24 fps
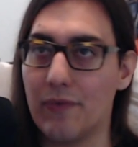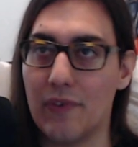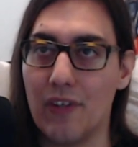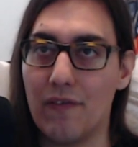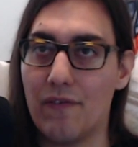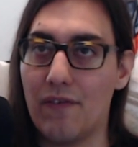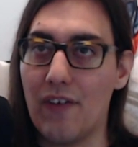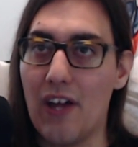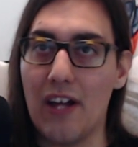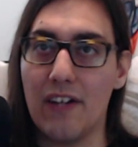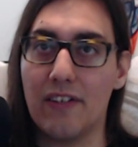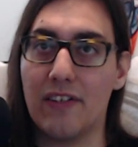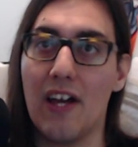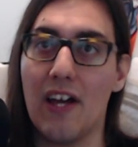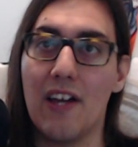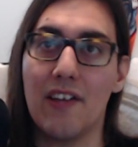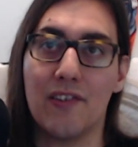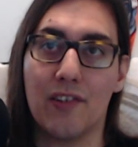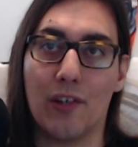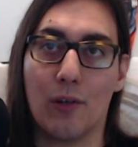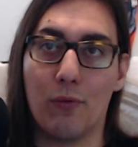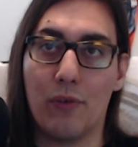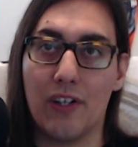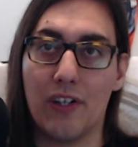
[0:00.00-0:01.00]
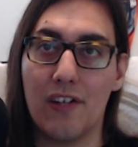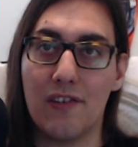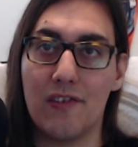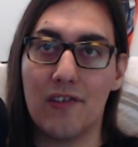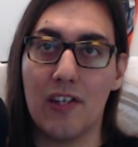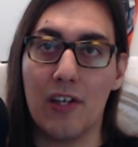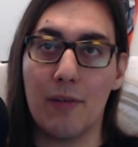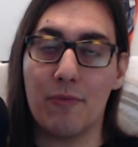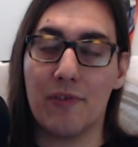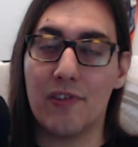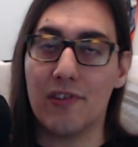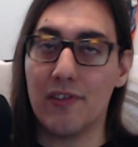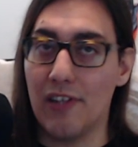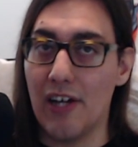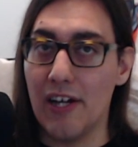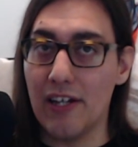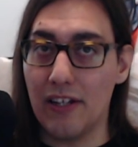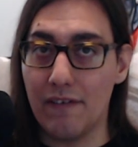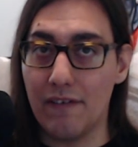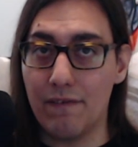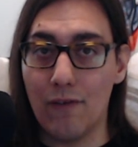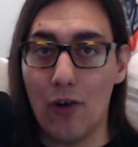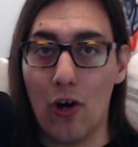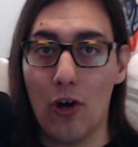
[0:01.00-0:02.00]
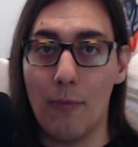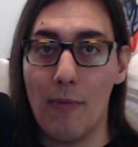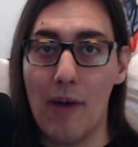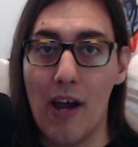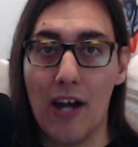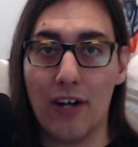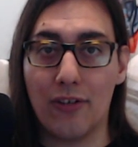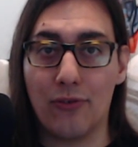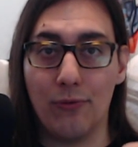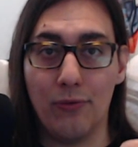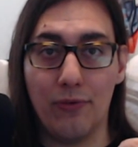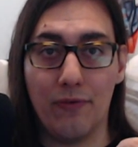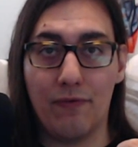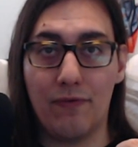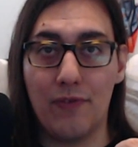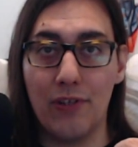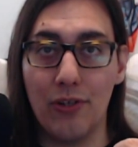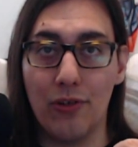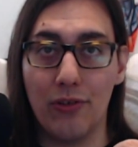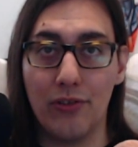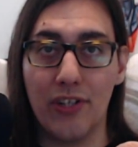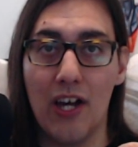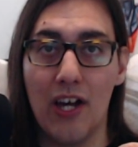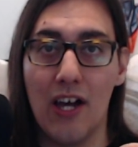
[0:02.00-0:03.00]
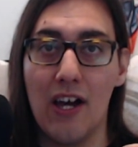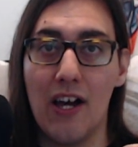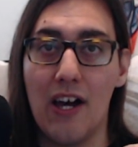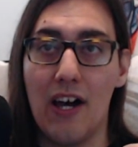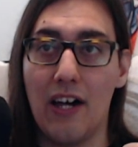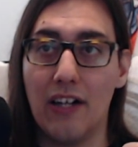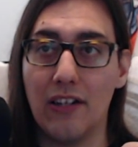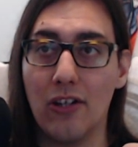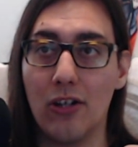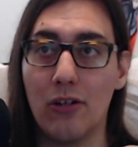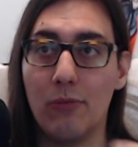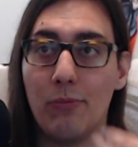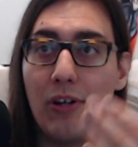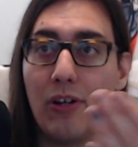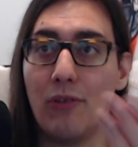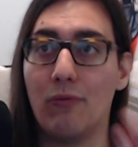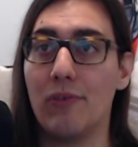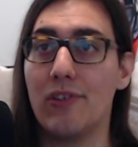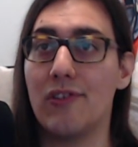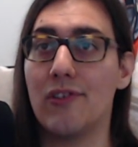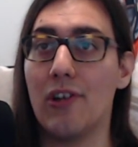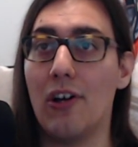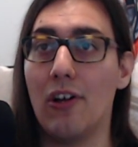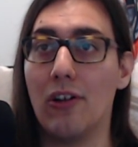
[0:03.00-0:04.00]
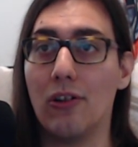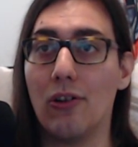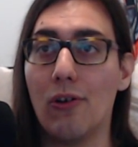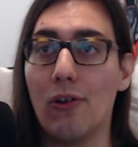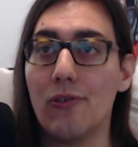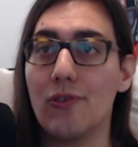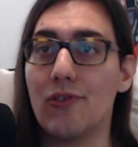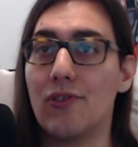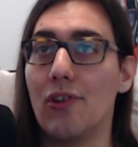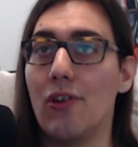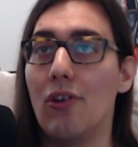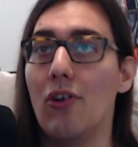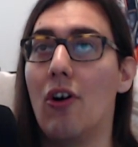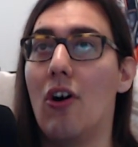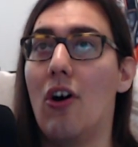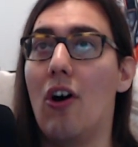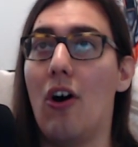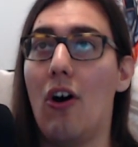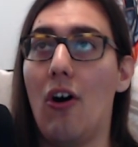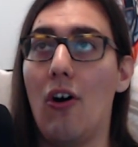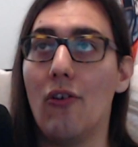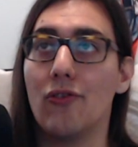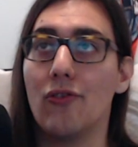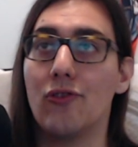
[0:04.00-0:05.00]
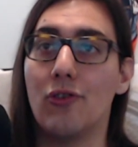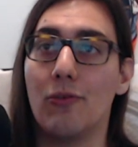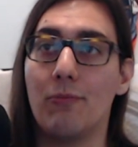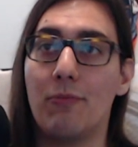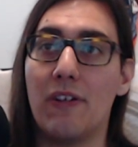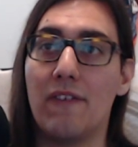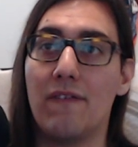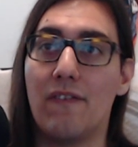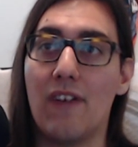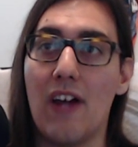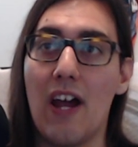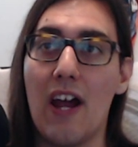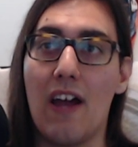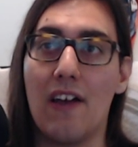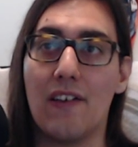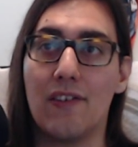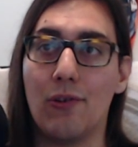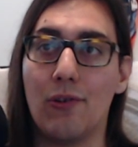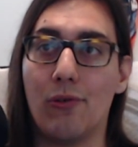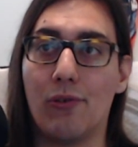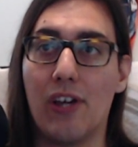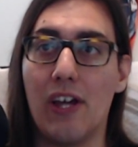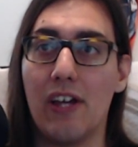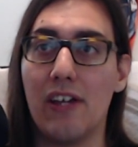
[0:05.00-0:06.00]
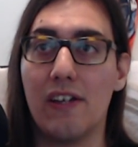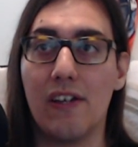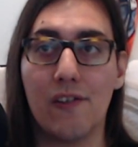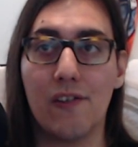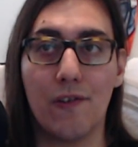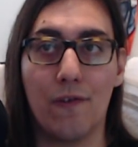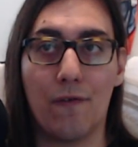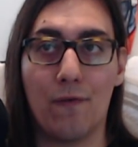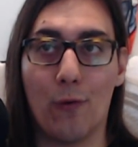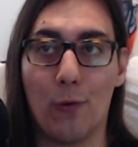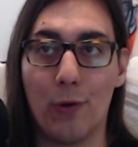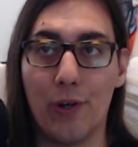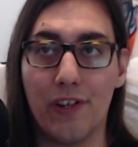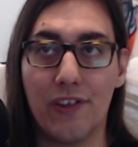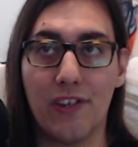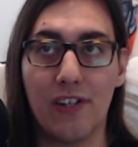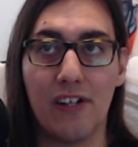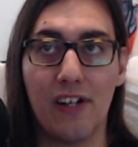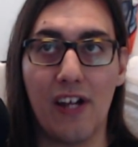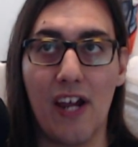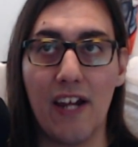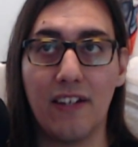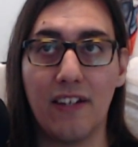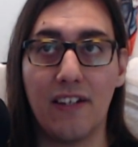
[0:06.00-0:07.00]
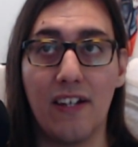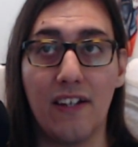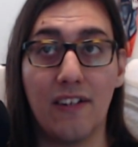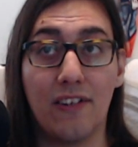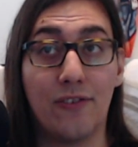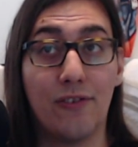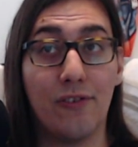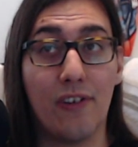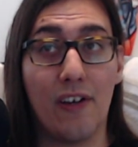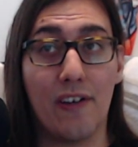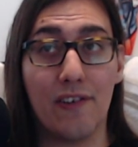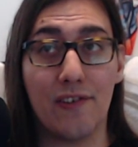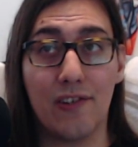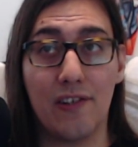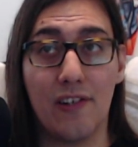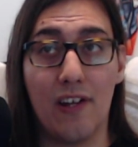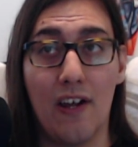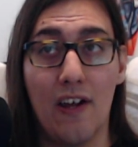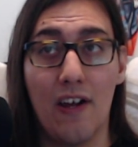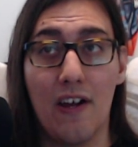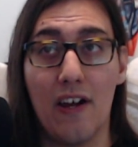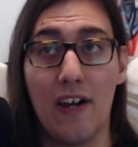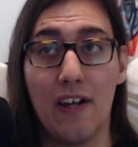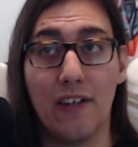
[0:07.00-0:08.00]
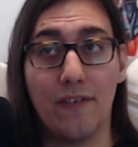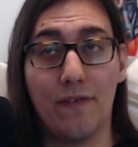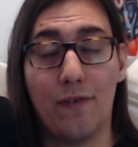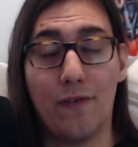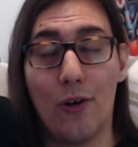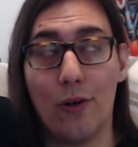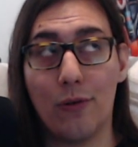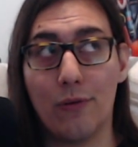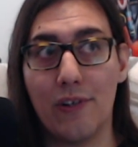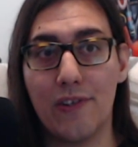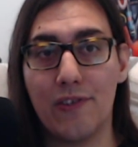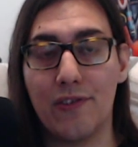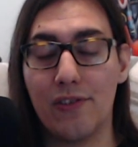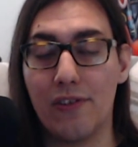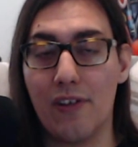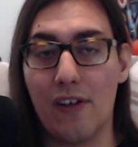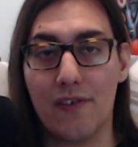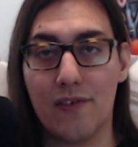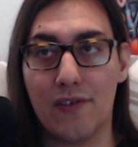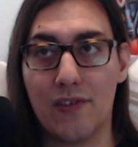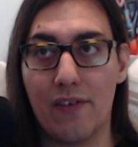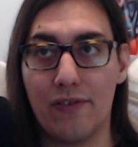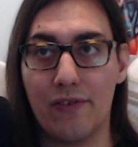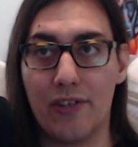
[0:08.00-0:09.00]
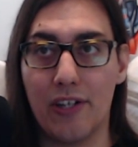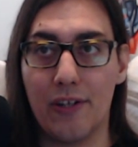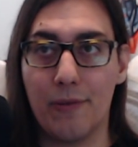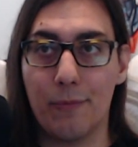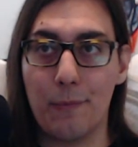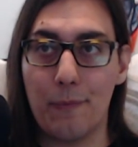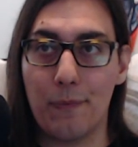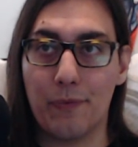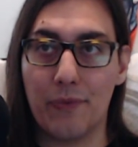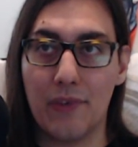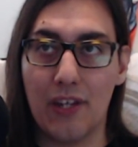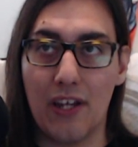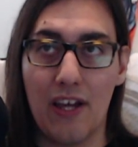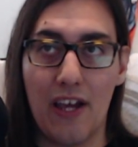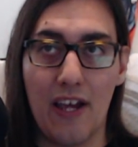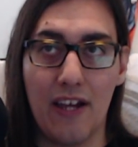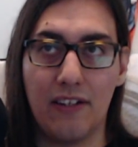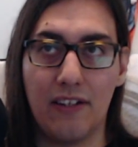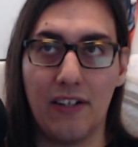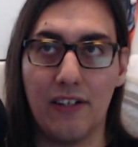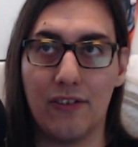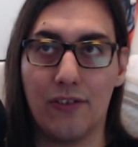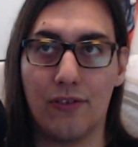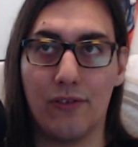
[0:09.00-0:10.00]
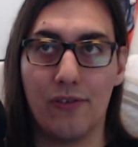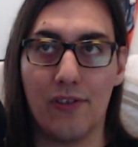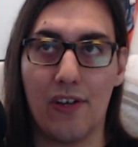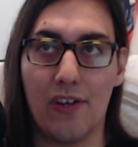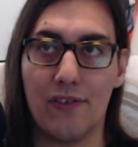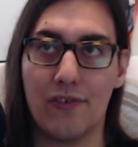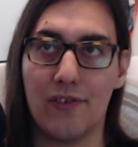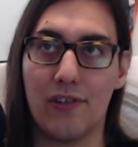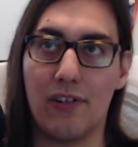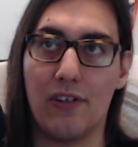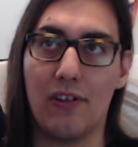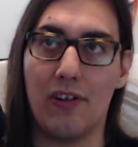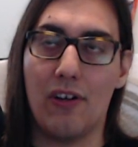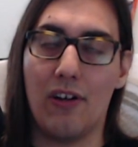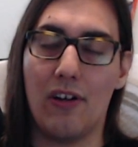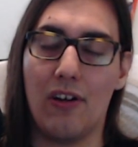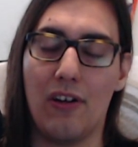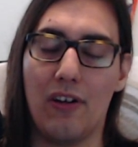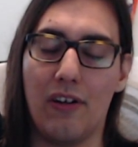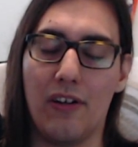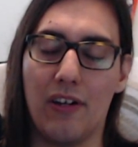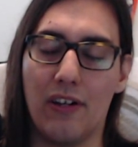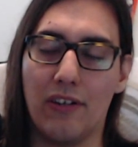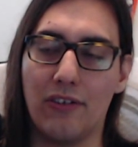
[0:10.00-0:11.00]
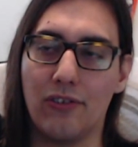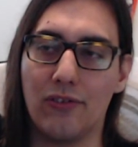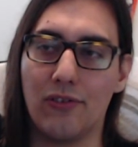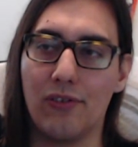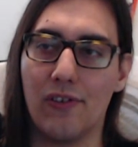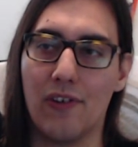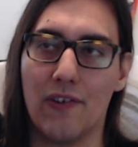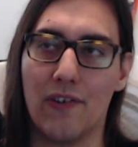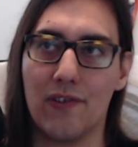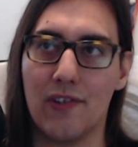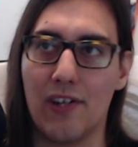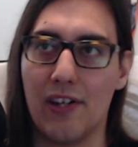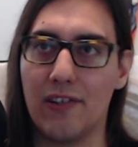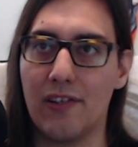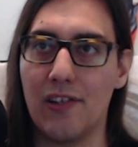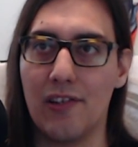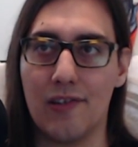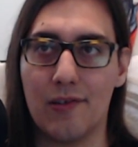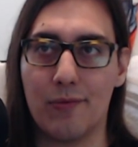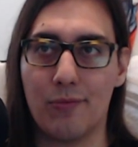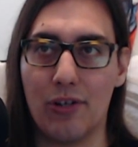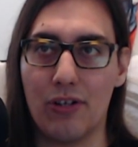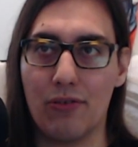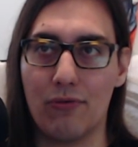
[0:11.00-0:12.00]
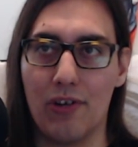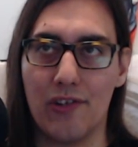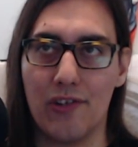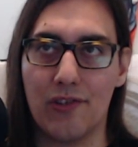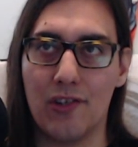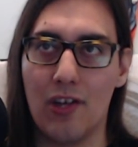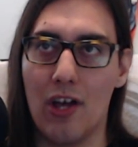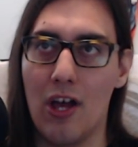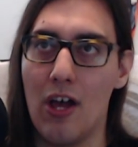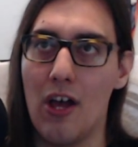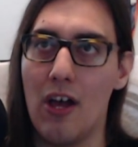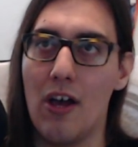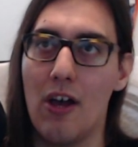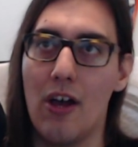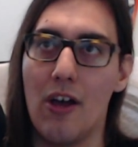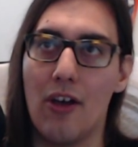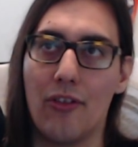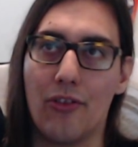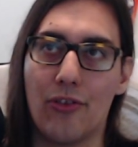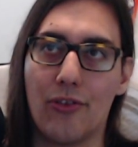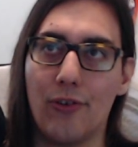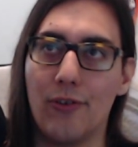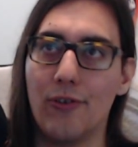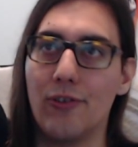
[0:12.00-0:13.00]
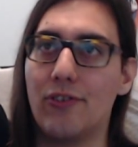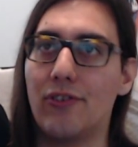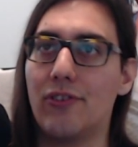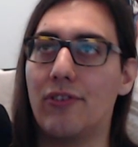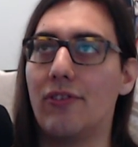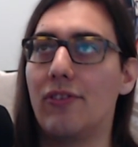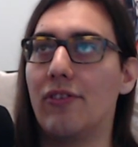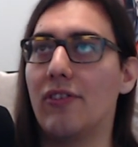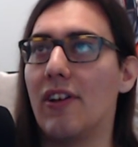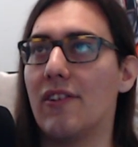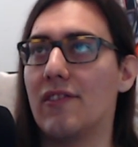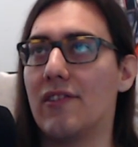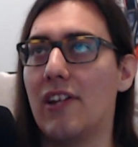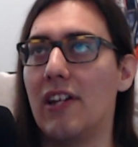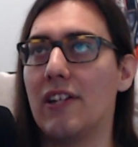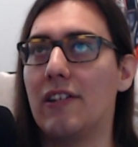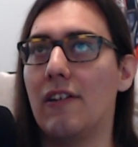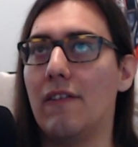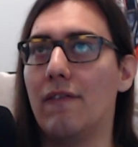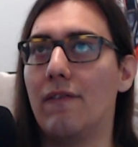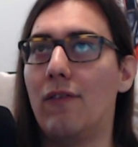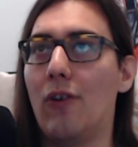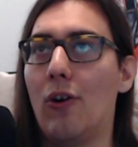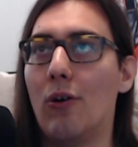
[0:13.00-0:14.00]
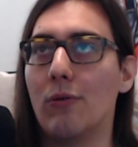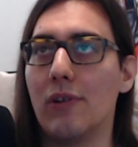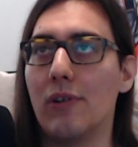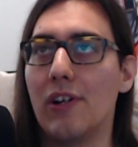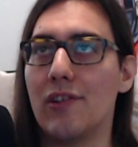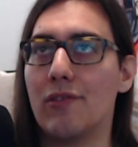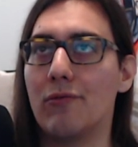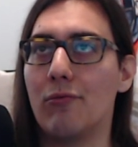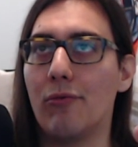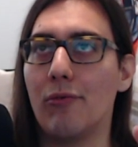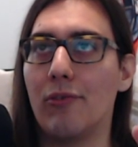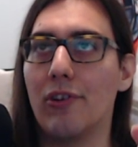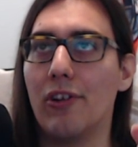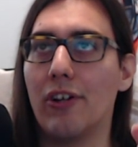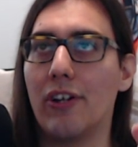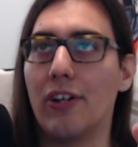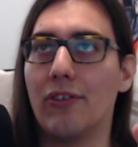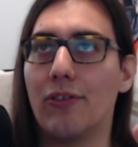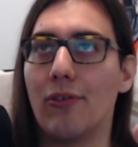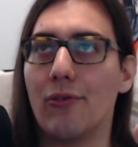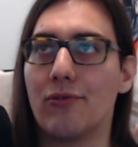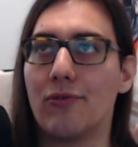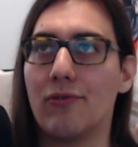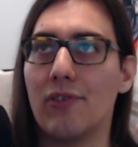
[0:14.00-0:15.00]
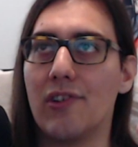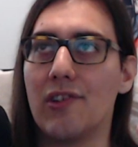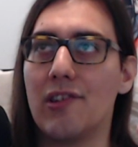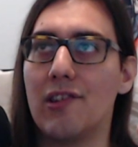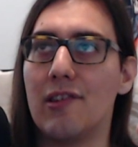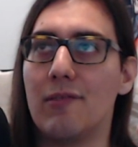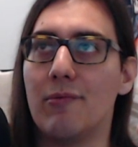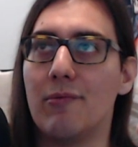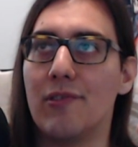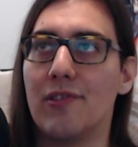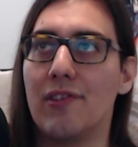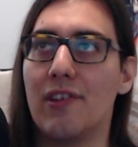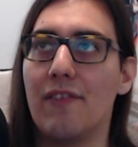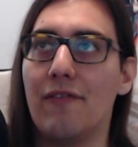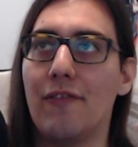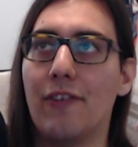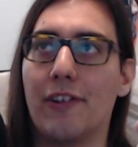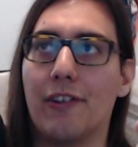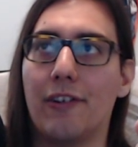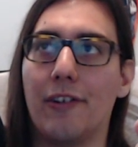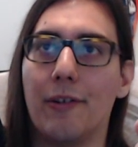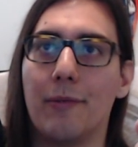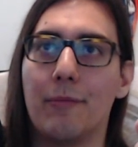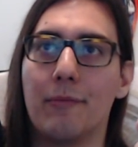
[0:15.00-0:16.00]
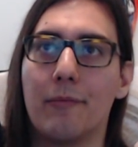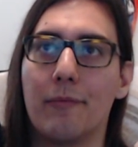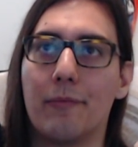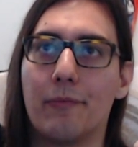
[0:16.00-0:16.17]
Fantastic. We did see him slightly fall back through the field a little bit. We saw Larson also be fast. Okay, he has a 40th and an 18th 2000 in the fall race 2017, 18th 2000 in 2018 spring race, 3rd 2018 fall race. When we look at those races specifically,